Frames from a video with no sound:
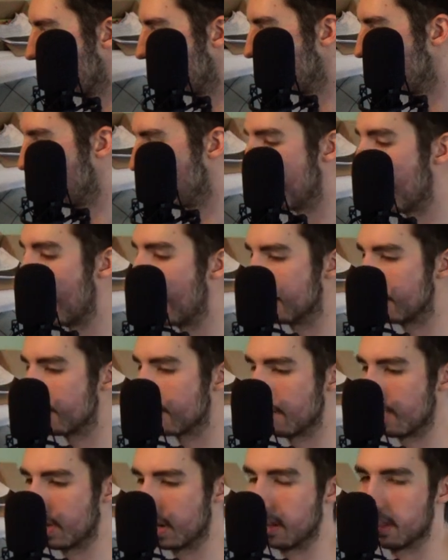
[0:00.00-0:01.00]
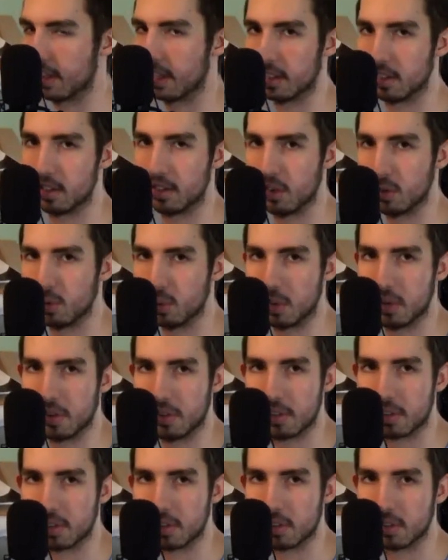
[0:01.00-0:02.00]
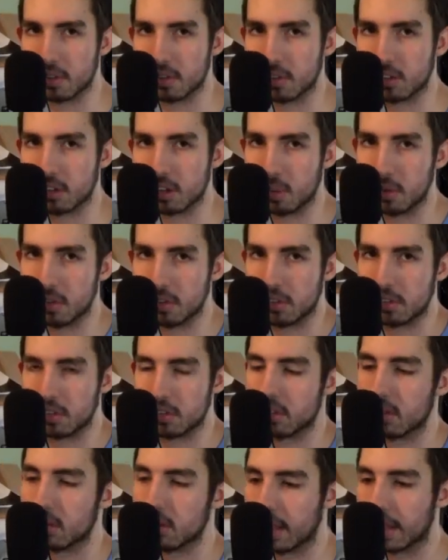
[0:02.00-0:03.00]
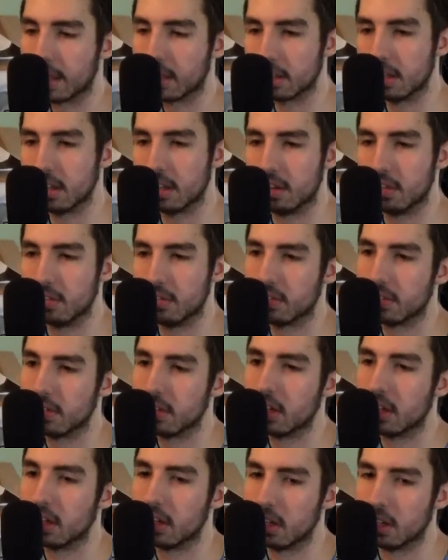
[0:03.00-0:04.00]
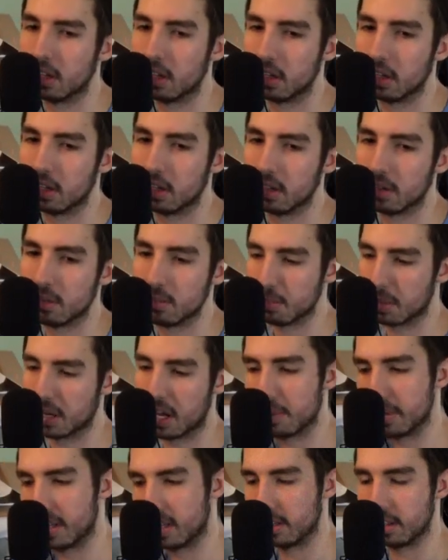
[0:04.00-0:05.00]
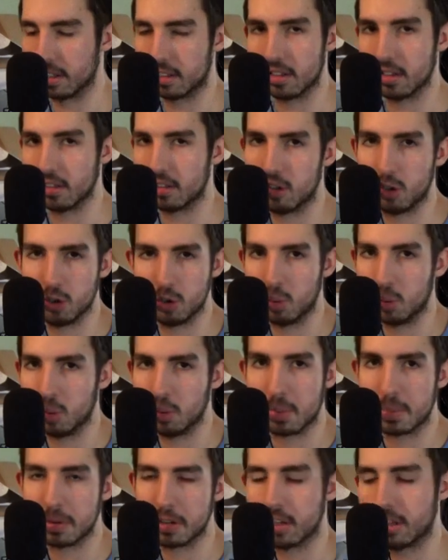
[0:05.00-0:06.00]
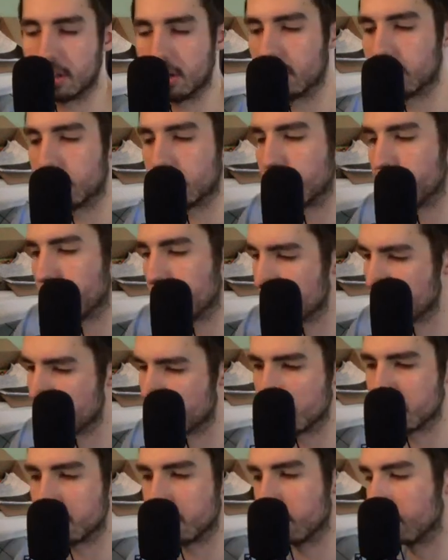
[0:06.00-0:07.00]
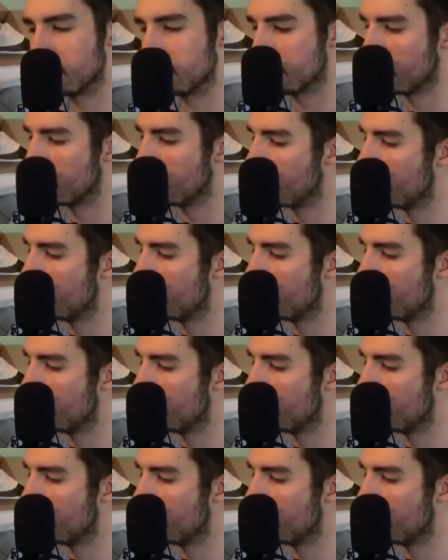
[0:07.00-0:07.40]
genetics have anything to do with someone's likelihood of becoming addicted to a particular substance.